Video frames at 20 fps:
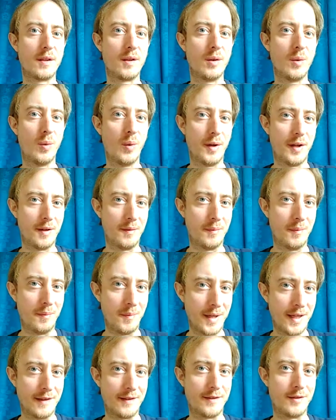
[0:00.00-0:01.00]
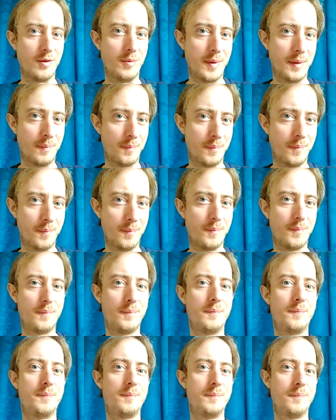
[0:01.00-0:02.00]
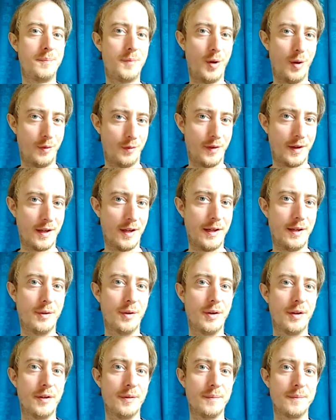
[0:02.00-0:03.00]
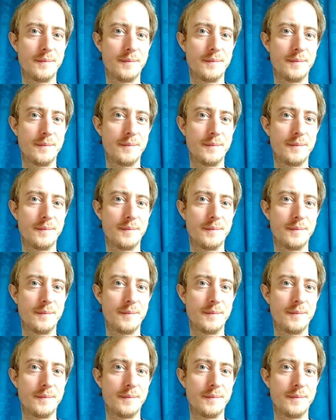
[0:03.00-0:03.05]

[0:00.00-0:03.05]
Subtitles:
what it means to be perfectly good.